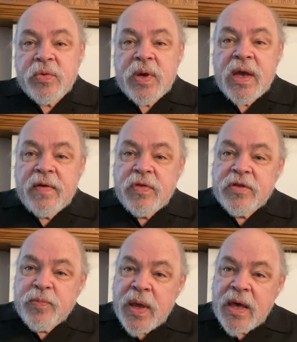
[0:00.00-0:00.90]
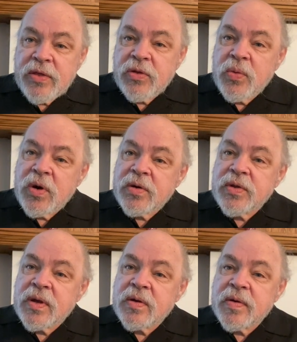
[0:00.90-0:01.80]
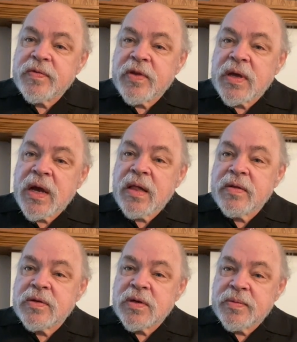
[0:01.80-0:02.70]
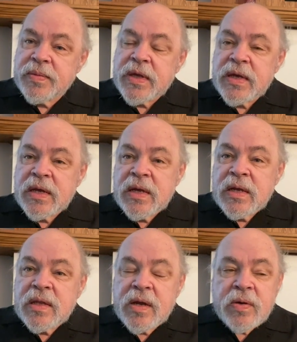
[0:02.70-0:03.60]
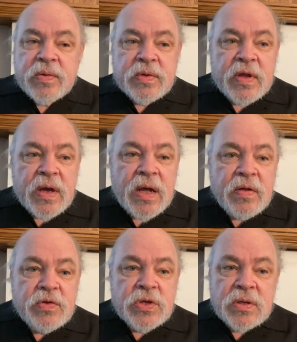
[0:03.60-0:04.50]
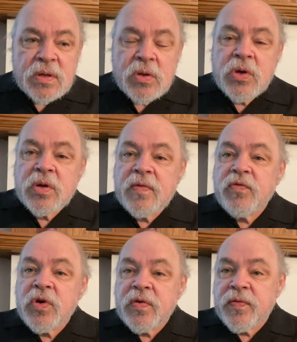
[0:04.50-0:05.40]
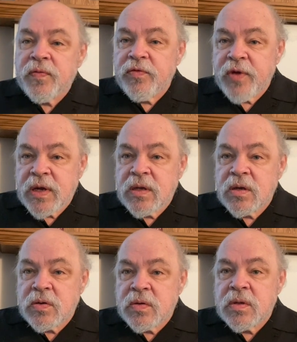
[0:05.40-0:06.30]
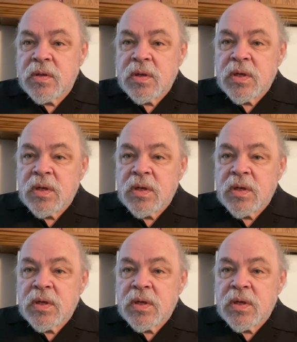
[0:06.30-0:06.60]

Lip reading: we have this path to walk down of psychology. Now, psychology could involve finding a good